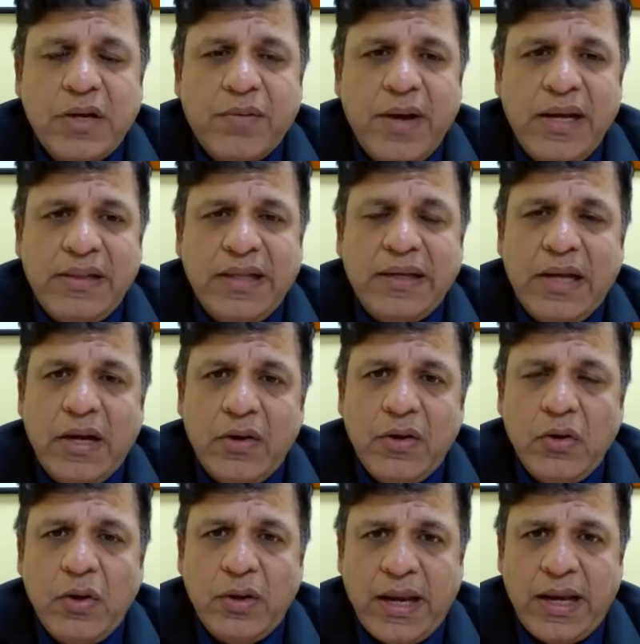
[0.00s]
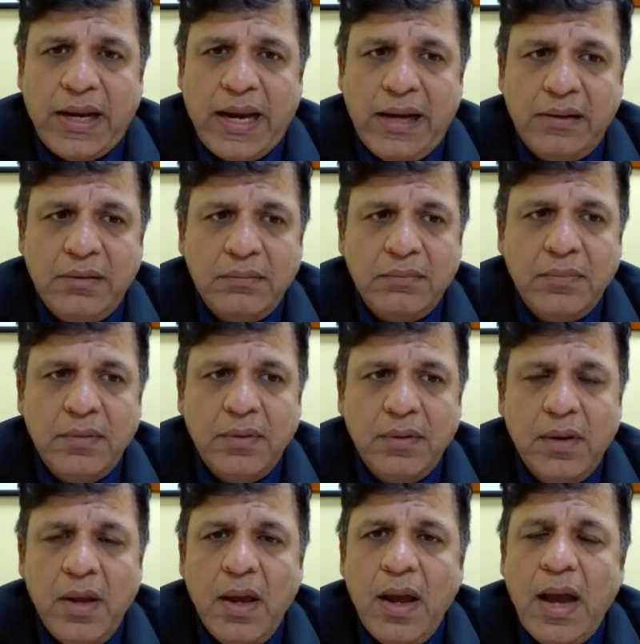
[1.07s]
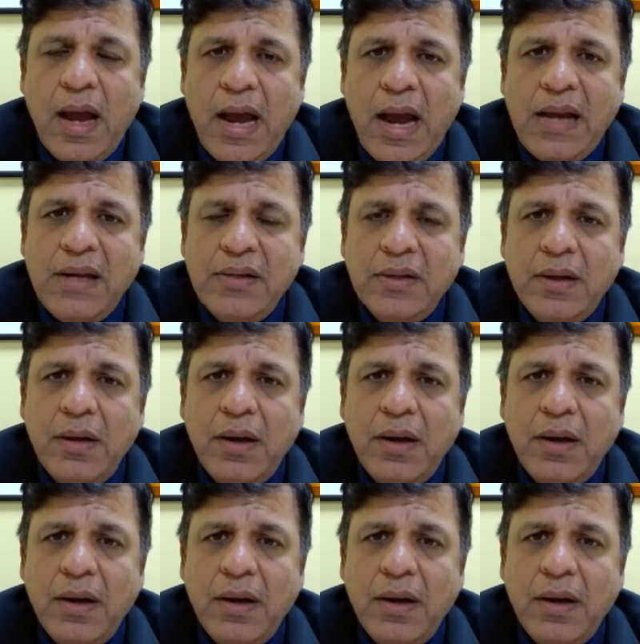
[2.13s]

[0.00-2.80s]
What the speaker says: a great thing that you're looking at. And